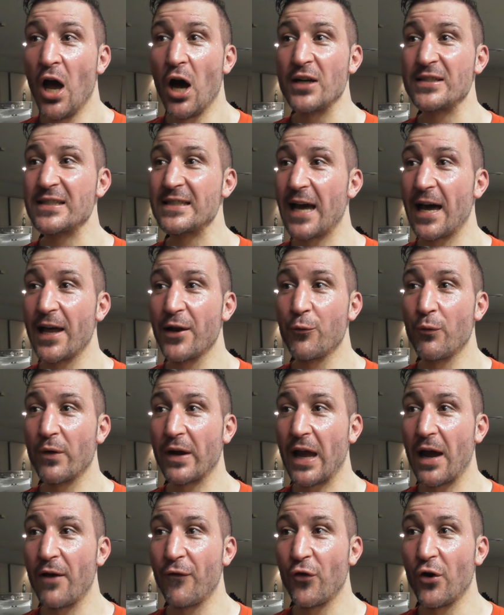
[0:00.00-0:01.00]
I started
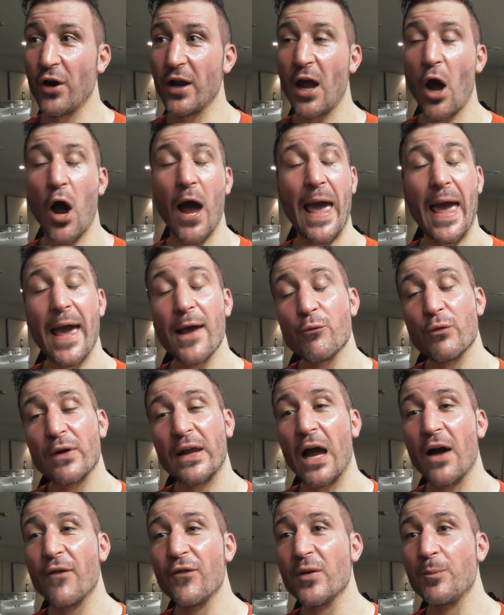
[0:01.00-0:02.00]
recovering. I had
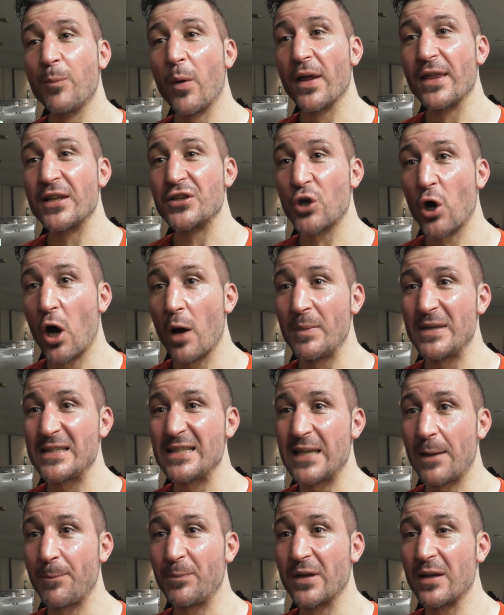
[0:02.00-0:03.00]
recovered by the time he
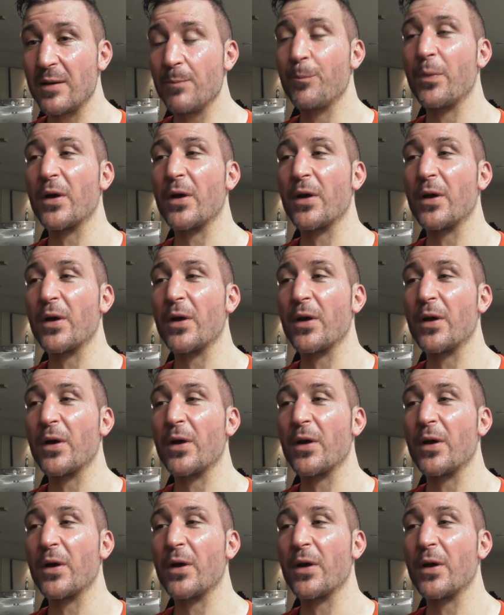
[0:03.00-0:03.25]
stepped in,